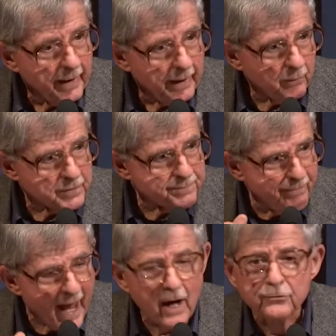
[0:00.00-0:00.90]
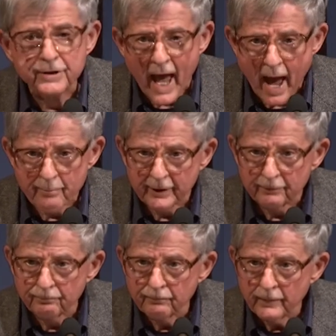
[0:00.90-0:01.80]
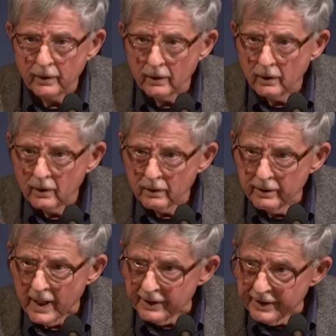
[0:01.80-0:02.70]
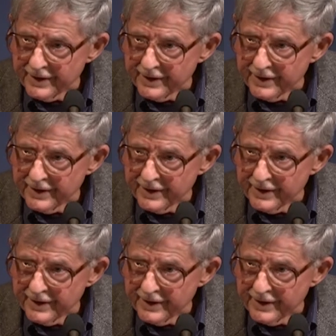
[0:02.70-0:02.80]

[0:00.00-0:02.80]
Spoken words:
It was bound to happen that